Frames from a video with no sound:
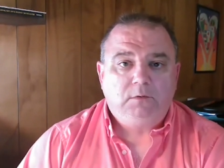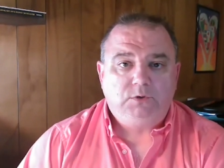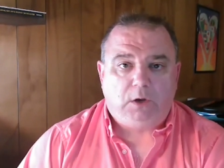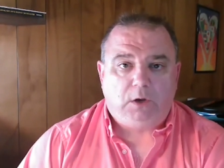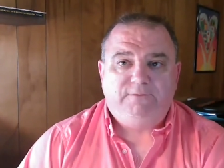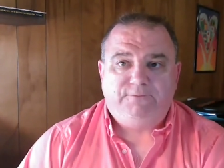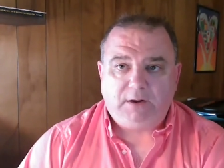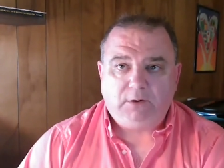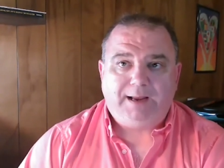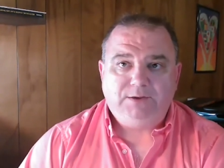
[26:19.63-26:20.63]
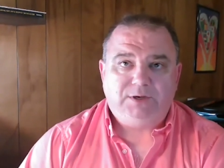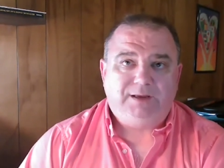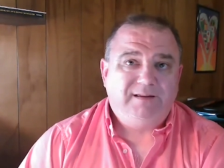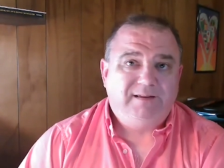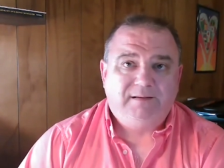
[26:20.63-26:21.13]
So
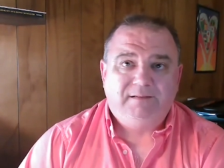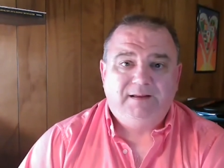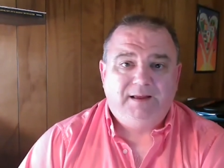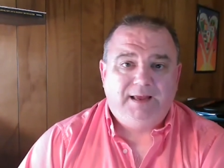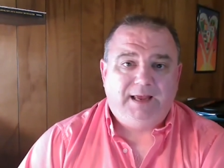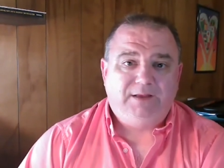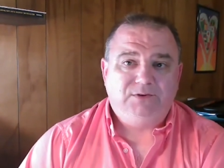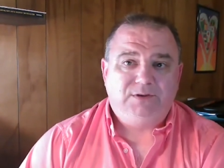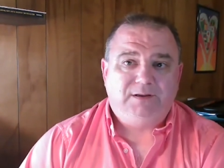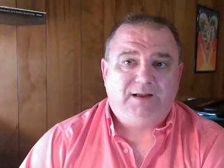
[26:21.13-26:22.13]
fundraising is